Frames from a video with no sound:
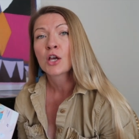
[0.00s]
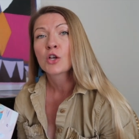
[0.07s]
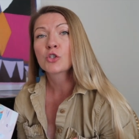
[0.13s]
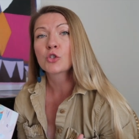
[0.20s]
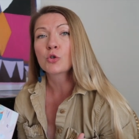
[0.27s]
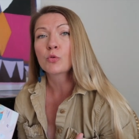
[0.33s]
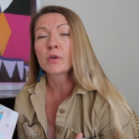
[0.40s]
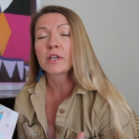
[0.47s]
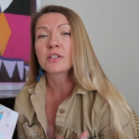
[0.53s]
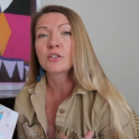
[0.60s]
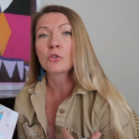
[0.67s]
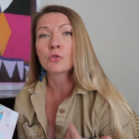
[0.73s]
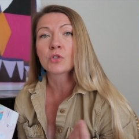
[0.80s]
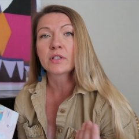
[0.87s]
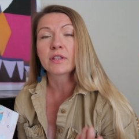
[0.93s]
So
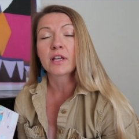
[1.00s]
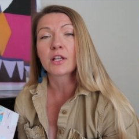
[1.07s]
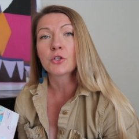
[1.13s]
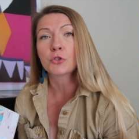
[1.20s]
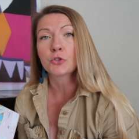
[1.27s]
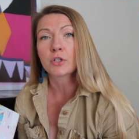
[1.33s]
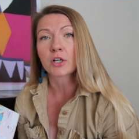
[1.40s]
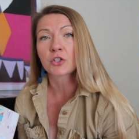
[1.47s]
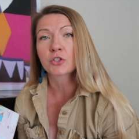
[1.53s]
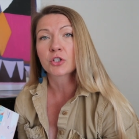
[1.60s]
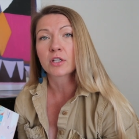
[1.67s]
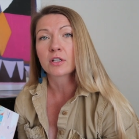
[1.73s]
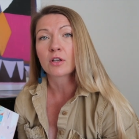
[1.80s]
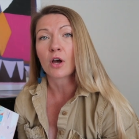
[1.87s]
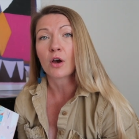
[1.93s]
it's usually the
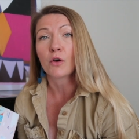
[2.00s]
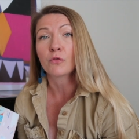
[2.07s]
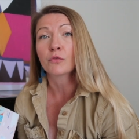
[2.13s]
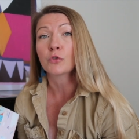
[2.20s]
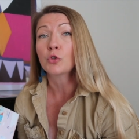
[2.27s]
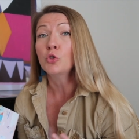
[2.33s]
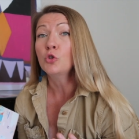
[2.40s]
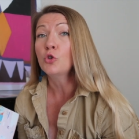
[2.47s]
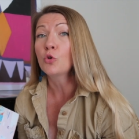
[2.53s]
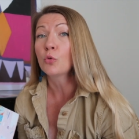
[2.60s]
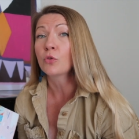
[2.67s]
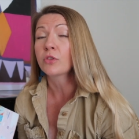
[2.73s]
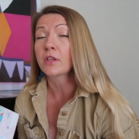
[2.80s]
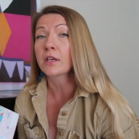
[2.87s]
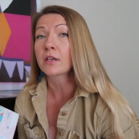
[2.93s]
introduction of
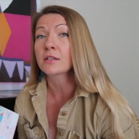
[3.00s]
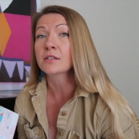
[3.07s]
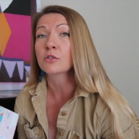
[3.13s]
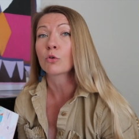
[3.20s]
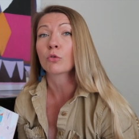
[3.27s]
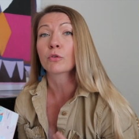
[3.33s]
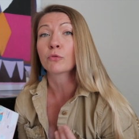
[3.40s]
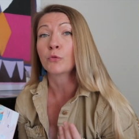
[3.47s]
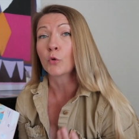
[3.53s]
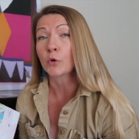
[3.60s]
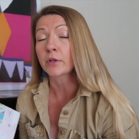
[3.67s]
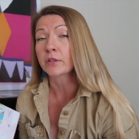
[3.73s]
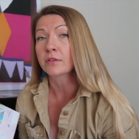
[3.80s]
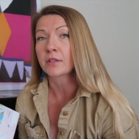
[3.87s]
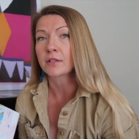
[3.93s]
new things or
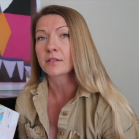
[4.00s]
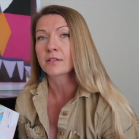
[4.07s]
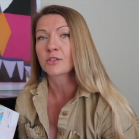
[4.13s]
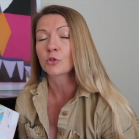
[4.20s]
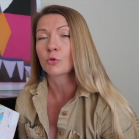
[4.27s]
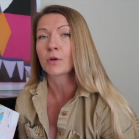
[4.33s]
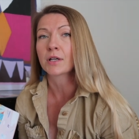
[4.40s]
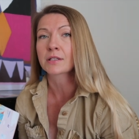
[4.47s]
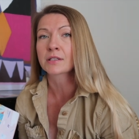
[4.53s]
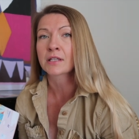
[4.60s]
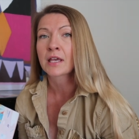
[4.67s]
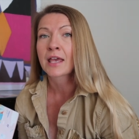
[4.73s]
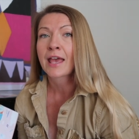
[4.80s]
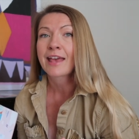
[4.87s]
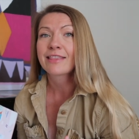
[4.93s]
foreign things to us
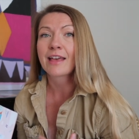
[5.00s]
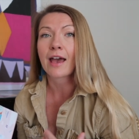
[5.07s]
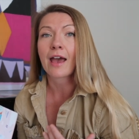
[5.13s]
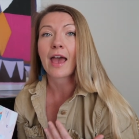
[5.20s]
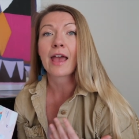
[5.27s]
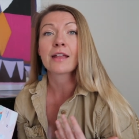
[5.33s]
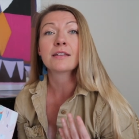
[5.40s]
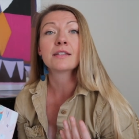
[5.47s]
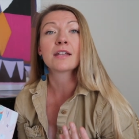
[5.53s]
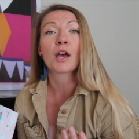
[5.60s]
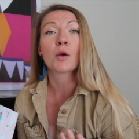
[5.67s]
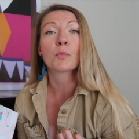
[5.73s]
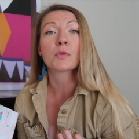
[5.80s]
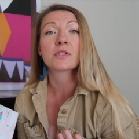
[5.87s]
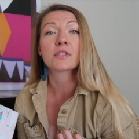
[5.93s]
that end
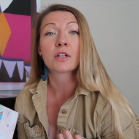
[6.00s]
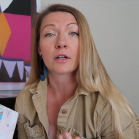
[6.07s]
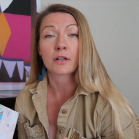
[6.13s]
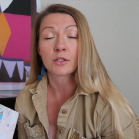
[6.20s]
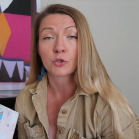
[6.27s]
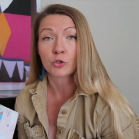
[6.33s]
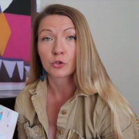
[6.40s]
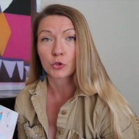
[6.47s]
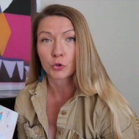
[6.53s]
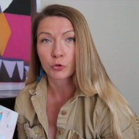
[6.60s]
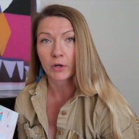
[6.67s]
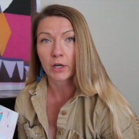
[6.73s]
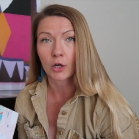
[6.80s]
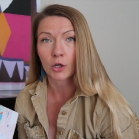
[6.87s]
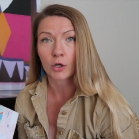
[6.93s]
up starting to
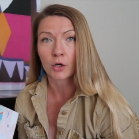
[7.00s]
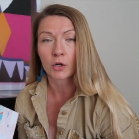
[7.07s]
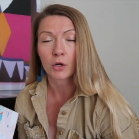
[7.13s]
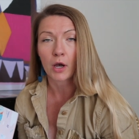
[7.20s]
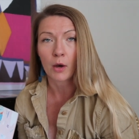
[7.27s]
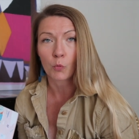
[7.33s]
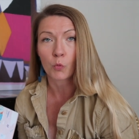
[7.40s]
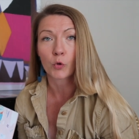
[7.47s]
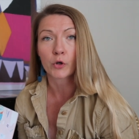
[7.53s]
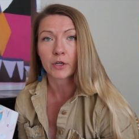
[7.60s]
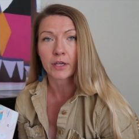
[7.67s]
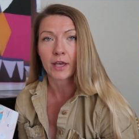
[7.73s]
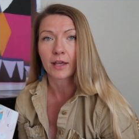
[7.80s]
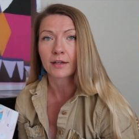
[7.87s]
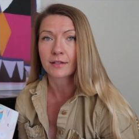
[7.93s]
trigger
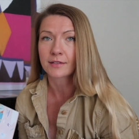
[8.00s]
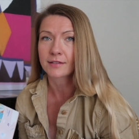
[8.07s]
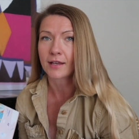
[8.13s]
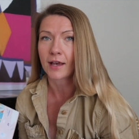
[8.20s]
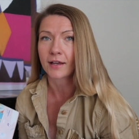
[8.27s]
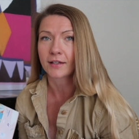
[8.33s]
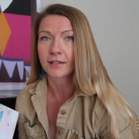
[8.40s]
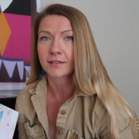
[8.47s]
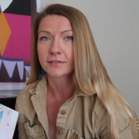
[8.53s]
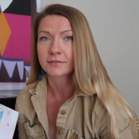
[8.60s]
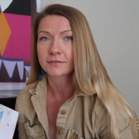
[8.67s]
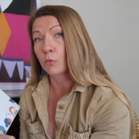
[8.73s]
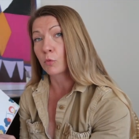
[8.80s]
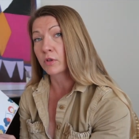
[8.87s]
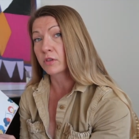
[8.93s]
worry and anxiety.
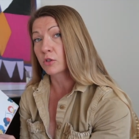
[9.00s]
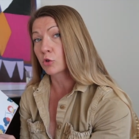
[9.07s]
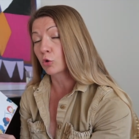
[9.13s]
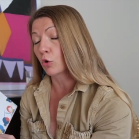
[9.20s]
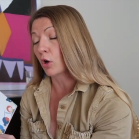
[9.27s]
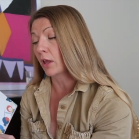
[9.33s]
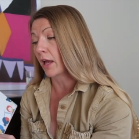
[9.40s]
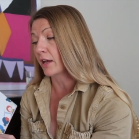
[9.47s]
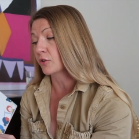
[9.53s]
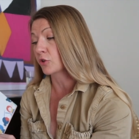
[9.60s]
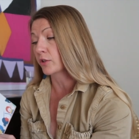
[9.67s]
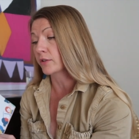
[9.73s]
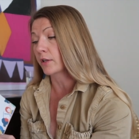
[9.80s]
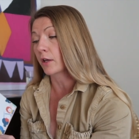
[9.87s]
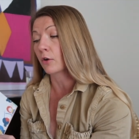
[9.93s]
With this girl, as
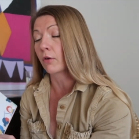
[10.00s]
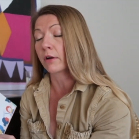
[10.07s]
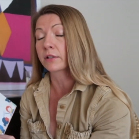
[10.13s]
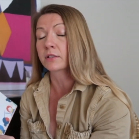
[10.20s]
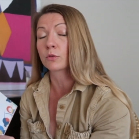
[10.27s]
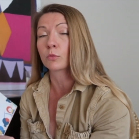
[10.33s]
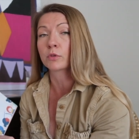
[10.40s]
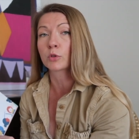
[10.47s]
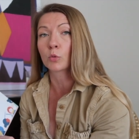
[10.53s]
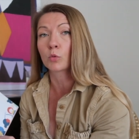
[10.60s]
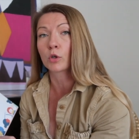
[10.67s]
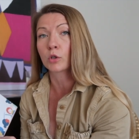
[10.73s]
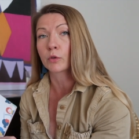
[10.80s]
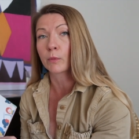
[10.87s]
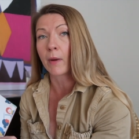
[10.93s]
she's interacting with the
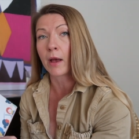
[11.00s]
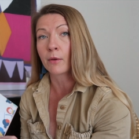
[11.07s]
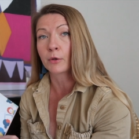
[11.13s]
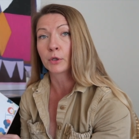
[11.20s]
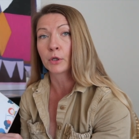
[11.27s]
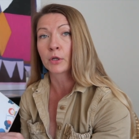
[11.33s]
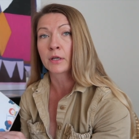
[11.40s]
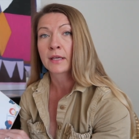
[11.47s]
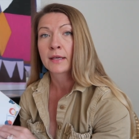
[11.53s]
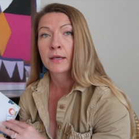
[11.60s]
world around her,